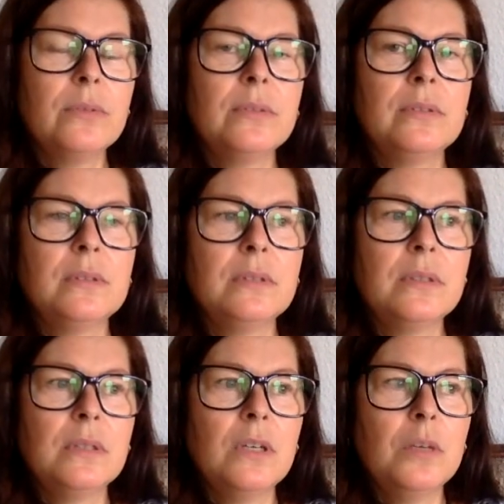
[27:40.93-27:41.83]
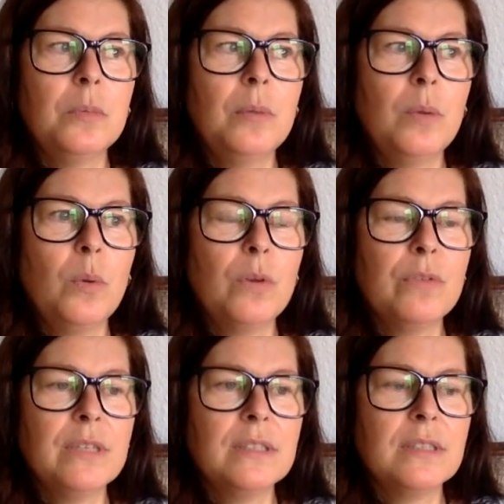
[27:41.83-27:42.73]
now, on my
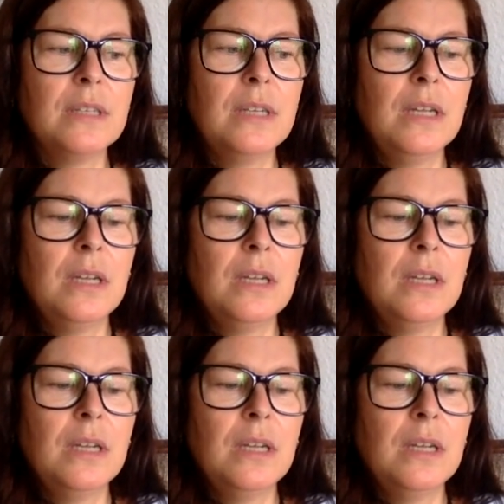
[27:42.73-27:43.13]
water fast.